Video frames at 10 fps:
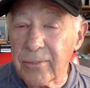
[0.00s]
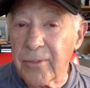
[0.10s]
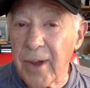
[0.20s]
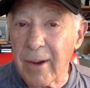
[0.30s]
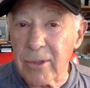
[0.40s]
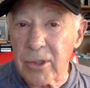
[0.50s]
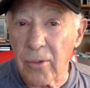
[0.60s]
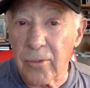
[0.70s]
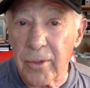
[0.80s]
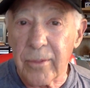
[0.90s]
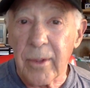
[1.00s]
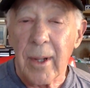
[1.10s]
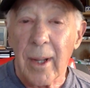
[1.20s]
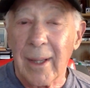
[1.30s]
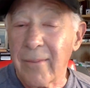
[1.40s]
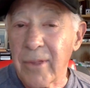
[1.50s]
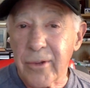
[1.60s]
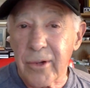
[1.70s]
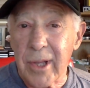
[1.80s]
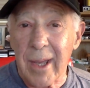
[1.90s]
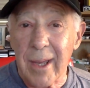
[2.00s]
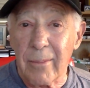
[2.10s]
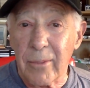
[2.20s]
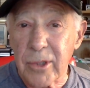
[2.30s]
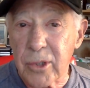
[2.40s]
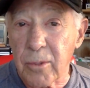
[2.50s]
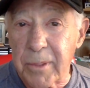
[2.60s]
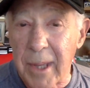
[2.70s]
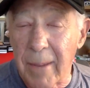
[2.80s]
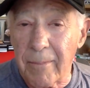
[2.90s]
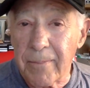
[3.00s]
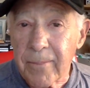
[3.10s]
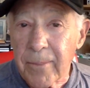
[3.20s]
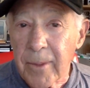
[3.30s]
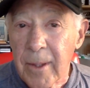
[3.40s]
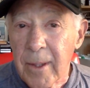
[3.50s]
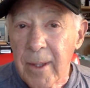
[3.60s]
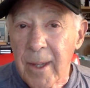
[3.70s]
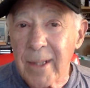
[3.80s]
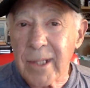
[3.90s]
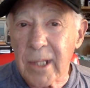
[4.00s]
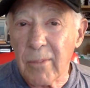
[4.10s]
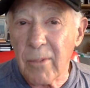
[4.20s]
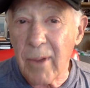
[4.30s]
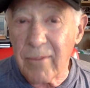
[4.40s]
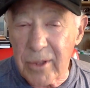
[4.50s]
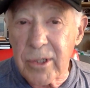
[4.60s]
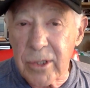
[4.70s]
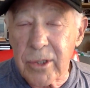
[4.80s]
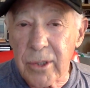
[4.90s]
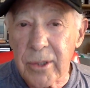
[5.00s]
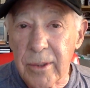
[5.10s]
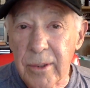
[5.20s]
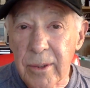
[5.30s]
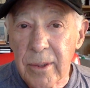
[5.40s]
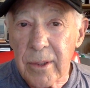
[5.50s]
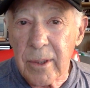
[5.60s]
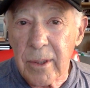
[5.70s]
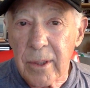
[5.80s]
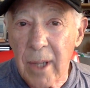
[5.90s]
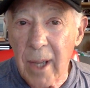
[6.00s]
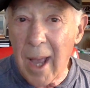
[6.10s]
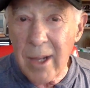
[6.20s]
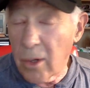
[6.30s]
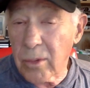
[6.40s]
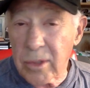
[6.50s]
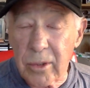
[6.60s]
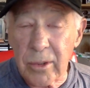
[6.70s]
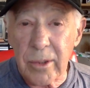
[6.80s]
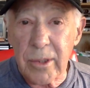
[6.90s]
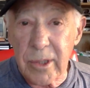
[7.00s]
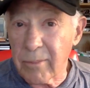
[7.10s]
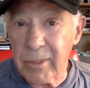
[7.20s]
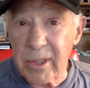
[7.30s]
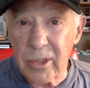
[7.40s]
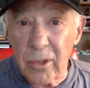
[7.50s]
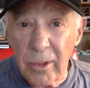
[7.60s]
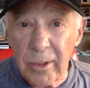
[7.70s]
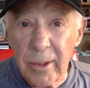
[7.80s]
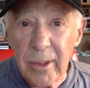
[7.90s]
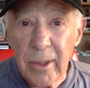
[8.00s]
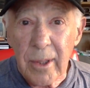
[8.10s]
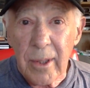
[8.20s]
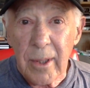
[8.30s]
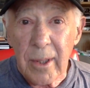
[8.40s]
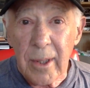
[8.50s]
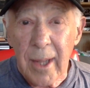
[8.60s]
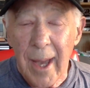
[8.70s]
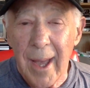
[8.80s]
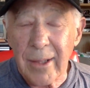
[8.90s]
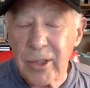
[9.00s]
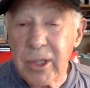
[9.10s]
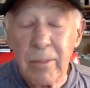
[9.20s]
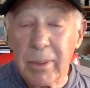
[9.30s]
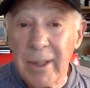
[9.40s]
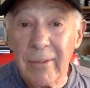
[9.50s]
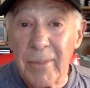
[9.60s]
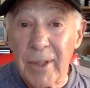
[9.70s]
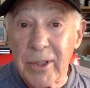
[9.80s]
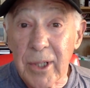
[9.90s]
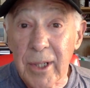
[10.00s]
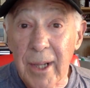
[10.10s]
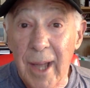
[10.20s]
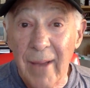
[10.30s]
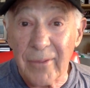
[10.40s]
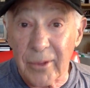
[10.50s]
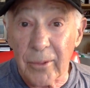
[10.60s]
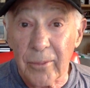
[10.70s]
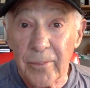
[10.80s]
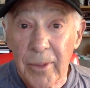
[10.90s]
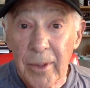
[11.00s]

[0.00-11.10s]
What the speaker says: Fire was over at 11:30 a.m. It was 2 p.m. I said to my wife, this is good. I know it's good. Something's good. And she believed me. She didn't have to.